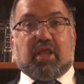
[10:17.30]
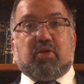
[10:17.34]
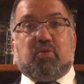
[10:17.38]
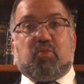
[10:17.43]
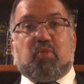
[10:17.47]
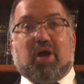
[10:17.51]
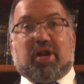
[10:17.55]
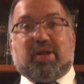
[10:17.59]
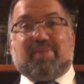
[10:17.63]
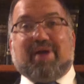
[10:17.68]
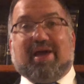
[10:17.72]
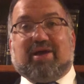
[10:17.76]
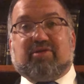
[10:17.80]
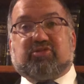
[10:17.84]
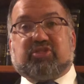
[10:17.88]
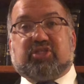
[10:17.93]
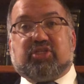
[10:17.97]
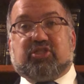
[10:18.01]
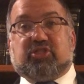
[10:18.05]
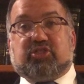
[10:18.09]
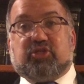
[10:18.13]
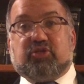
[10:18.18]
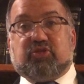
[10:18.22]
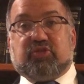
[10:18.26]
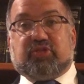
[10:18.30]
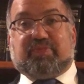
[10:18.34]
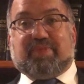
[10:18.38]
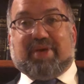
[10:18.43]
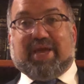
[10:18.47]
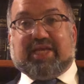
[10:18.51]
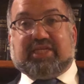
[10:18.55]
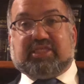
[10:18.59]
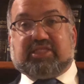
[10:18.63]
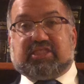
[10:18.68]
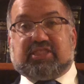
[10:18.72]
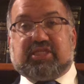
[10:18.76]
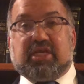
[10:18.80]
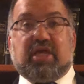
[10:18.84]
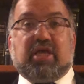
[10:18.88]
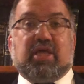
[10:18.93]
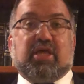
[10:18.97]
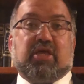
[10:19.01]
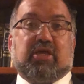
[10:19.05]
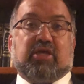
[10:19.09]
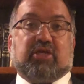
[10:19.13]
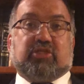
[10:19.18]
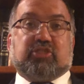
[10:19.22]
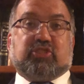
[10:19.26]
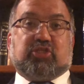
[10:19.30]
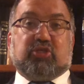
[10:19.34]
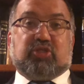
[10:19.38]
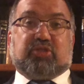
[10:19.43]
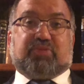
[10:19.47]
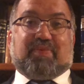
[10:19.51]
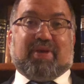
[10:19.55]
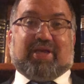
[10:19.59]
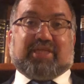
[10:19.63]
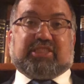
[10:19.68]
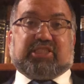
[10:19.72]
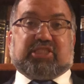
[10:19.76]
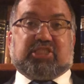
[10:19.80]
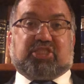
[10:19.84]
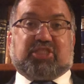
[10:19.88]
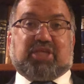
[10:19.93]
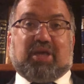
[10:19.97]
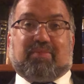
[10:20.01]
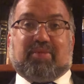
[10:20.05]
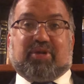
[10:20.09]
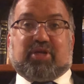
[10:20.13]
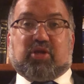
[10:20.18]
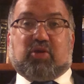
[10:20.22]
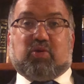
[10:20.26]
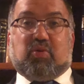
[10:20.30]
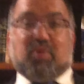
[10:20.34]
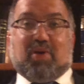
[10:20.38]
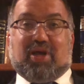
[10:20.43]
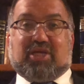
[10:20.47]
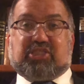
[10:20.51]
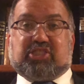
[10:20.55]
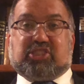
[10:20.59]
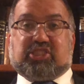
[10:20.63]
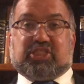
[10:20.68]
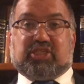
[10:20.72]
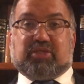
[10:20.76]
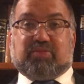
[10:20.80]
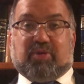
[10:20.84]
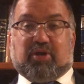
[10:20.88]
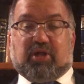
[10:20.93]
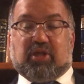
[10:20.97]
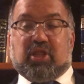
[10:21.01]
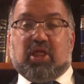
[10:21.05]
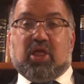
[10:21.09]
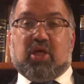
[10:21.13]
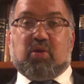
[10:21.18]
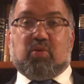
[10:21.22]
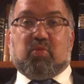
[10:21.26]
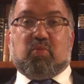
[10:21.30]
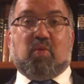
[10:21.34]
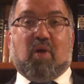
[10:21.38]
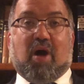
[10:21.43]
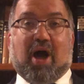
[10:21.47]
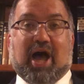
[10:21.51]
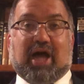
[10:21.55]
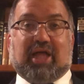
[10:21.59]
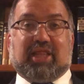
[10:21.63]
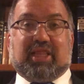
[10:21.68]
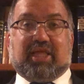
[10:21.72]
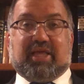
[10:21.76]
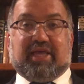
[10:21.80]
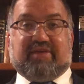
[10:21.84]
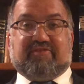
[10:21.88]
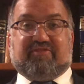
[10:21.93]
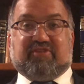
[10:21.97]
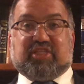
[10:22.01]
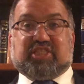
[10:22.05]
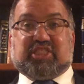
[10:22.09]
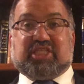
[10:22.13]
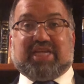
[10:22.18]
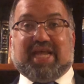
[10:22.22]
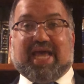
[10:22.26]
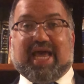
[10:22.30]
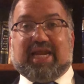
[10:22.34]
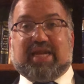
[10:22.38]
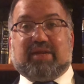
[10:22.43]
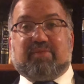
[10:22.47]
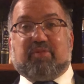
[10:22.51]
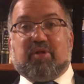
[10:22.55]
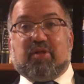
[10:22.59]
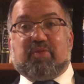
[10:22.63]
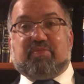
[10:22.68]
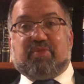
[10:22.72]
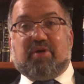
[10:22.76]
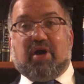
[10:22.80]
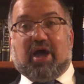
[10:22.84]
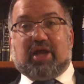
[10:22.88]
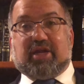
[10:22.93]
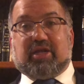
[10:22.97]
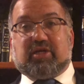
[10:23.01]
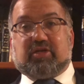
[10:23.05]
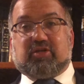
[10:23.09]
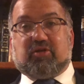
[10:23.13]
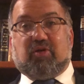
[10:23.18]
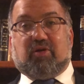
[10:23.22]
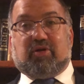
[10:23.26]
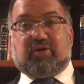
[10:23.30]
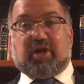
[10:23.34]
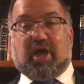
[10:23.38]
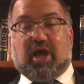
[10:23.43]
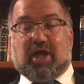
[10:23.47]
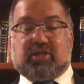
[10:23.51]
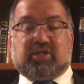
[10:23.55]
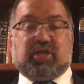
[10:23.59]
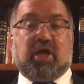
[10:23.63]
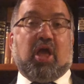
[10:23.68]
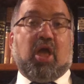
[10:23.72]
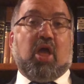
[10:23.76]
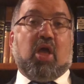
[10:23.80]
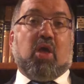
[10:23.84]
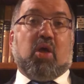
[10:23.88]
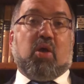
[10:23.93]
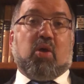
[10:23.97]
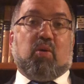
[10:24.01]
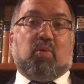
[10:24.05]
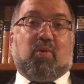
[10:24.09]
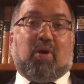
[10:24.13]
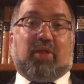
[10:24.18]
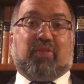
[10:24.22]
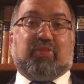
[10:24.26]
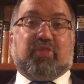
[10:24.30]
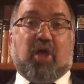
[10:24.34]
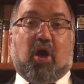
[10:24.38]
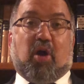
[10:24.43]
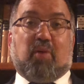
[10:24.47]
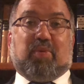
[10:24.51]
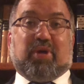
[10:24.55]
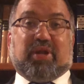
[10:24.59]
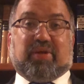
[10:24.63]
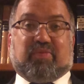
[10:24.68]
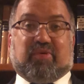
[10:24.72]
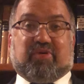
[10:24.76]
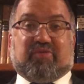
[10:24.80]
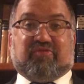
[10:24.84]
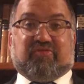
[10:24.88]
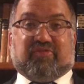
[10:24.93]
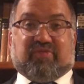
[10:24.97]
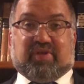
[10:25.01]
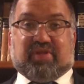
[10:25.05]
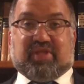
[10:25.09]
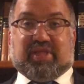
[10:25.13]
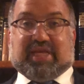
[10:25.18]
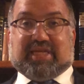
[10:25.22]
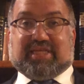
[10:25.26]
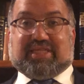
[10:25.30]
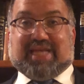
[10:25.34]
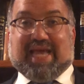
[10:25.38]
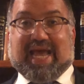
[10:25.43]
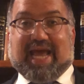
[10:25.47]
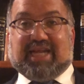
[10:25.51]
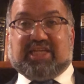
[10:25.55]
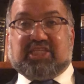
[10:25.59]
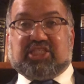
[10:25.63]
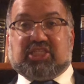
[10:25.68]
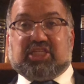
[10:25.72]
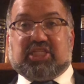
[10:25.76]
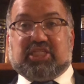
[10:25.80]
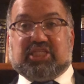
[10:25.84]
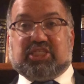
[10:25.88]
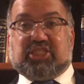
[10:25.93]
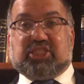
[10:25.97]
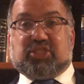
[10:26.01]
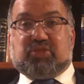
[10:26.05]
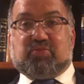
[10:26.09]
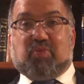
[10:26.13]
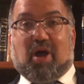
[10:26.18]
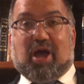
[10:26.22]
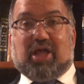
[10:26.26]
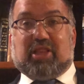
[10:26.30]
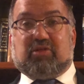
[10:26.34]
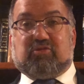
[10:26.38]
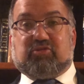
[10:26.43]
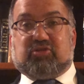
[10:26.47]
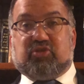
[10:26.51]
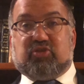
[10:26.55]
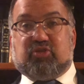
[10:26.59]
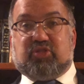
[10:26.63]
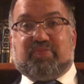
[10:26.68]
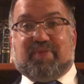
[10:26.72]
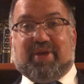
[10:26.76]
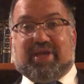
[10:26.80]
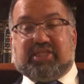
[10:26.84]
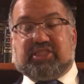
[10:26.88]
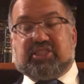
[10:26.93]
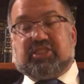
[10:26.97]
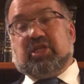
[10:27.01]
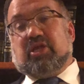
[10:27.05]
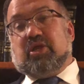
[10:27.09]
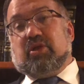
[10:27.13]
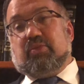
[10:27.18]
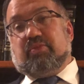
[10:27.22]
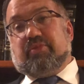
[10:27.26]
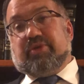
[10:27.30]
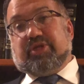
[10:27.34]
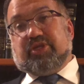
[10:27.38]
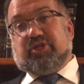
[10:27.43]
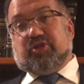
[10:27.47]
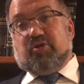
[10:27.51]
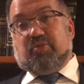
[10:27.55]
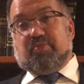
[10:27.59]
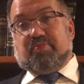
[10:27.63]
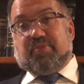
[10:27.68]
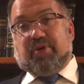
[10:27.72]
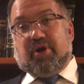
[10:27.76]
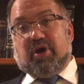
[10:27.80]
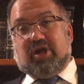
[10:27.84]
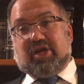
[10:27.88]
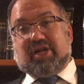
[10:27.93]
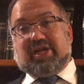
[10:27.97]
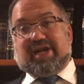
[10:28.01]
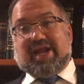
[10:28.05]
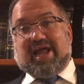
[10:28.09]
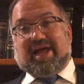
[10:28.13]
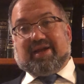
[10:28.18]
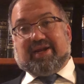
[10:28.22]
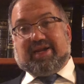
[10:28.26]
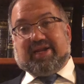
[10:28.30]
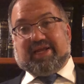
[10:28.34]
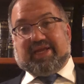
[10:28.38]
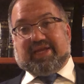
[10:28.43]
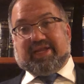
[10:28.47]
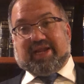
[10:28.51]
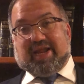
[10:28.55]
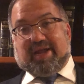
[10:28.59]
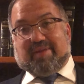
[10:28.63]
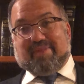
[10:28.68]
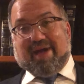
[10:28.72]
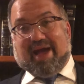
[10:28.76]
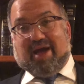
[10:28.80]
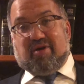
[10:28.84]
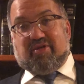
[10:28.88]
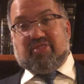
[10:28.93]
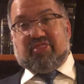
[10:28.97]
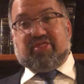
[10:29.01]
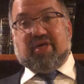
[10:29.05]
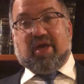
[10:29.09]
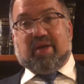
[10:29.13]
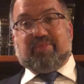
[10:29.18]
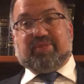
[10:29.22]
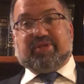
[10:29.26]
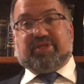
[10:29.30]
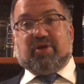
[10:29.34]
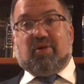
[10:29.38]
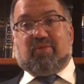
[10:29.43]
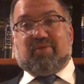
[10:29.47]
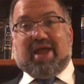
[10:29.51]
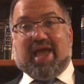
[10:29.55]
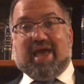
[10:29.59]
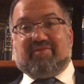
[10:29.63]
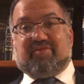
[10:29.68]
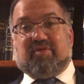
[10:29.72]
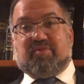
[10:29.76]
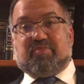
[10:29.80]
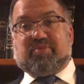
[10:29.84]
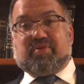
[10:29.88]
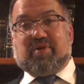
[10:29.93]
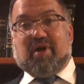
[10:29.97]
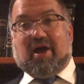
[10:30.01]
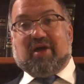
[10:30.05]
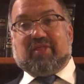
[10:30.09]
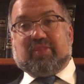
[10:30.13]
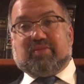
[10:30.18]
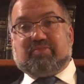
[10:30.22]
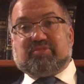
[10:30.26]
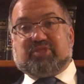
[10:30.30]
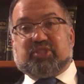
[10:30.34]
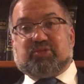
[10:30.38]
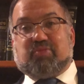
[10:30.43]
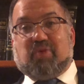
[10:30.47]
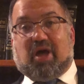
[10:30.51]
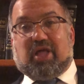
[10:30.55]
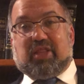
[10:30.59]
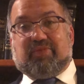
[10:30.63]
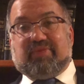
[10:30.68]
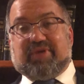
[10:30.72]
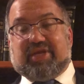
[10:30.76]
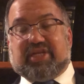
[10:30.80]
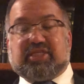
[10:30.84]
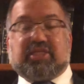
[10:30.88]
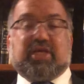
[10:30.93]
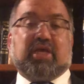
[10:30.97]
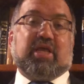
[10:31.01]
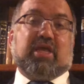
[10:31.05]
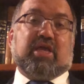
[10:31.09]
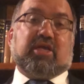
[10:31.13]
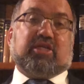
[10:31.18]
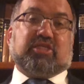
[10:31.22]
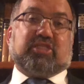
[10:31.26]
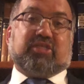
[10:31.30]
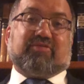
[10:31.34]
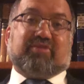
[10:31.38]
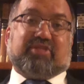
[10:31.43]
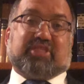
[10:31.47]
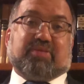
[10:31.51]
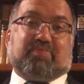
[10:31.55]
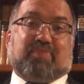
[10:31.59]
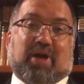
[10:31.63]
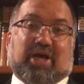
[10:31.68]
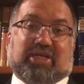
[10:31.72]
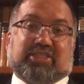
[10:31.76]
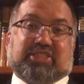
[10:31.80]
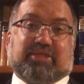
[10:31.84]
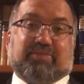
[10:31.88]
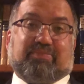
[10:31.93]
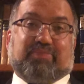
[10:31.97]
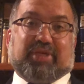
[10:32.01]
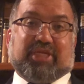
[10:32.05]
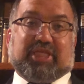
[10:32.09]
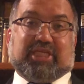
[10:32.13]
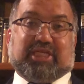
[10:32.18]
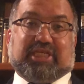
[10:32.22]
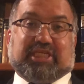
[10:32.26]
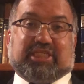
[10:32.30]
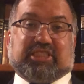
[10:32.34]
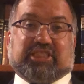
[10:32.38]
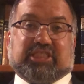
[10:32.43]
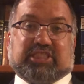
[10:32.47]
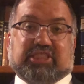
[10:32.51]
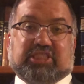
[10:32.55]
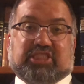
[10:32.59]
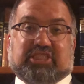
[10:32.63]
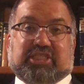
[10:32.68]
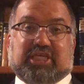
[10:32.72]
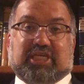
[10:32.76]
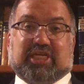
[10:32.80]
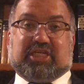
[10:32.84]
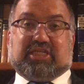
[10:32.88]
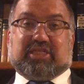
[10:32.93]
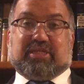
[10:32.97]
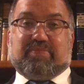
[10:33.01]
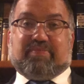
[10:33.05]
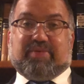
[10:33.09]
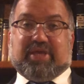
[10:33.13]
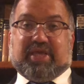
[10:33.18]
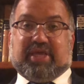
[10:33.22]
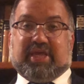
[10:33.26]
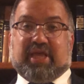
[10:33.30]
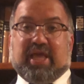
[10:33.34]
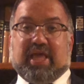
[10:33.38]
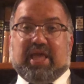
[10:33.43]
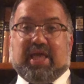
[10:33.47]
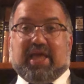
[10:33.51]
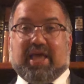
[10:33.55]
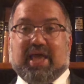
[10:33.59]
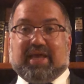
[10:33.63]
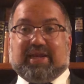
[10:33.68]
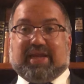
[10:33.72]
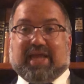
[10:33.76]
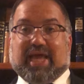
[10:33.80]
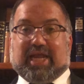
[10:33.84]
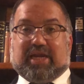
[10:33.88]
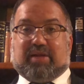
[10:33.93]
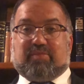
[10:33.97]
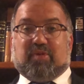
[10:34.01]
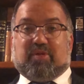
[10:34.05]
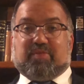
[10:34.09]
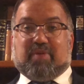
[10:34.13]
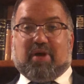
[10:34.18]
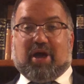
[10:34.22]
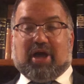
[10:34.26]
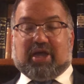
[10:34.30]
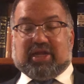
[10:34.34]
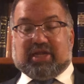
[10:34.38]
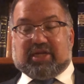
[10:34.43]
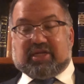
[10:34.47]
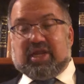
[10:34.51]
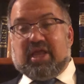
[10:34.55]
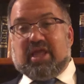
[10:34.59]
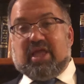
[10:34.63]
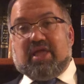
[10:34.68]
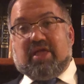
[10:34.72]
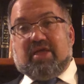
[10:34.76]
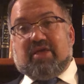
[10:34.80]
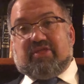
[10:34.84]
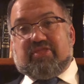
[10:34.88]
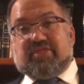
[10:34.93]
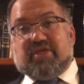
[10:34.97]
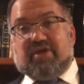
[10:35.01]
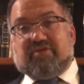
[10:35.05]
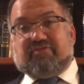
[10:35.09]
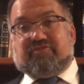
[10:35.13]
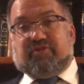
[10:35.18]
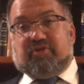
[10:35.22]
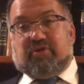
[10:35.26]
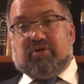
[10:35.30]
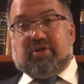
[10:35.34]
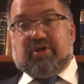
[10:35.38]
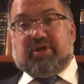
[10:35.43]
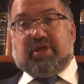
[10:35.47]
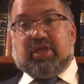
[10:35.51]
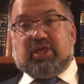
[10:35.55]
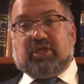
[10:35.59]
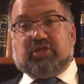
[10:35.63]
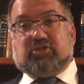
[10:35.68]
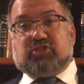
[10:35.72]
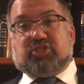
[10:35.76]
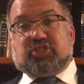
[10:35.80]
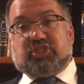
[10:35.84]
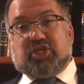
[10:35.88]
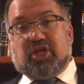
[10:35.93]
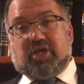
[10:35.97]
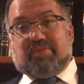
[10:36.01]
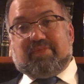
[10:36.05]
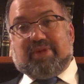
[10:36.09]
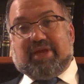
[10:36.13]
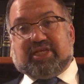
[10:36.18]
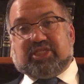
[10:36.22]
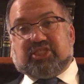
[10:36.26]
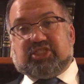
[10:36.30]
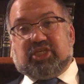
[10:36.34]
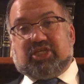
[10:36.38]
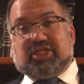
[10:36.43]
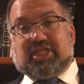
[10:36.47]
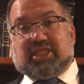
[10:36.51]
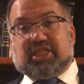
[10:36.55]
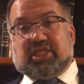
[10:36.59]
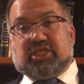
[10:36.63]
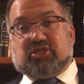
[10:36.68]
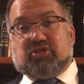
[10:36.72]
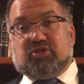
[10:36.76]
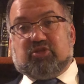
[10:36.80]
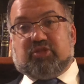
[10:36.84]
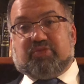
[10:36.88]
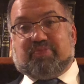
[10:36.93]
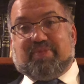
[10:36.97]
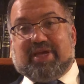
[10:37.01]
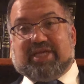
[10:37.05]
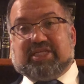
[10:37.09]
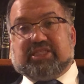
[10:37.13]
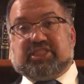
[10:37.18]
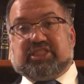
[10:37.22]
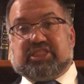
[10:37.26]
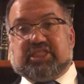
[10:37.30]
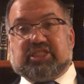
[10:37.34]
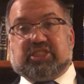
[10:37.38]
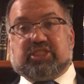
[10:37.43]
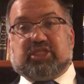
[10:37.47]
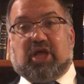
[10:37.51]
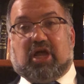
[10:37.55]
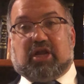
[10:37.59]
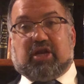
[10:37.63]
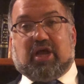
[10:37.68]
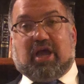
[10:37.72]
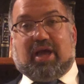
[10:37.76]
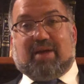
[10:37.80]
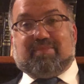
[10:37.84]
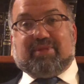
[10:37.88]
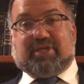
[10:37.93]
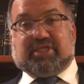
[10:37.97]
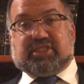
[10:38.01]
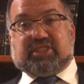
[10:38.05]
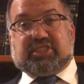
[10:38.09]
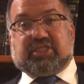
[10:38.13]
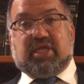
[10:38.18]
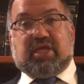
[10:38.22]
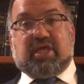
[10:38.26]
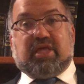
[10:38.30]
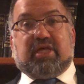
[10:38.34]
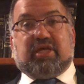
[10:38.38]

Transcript: What about toothpaste? Toothpaste is somewhat questionable if it's an edible product or not. While nobody would intentionally swallow toothpaste, we do put it in our mouth and we don't have a problem swallowing it. So there is a possibility it's considered to be an edible product. Therefore, you should make sure that the toothpaste is not chametz.